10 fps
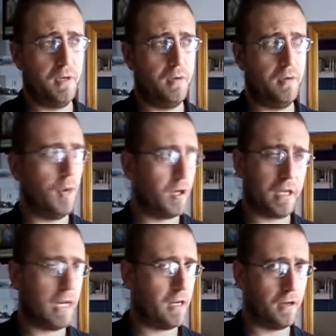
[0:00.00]
Market
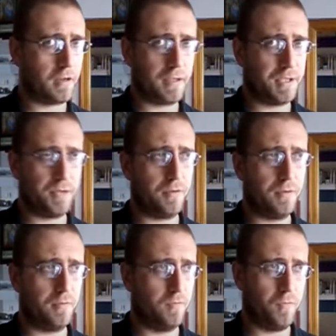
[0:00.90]
anarchist or
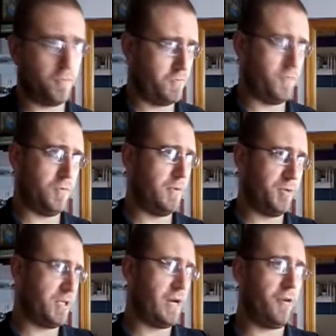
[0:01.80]

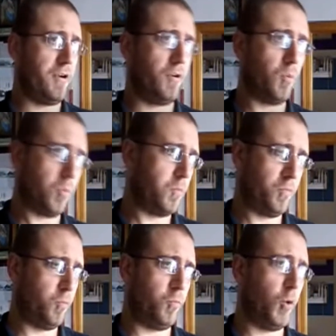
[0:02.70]
libertarian or
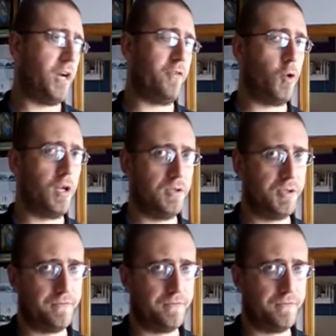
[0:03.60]
whatever else.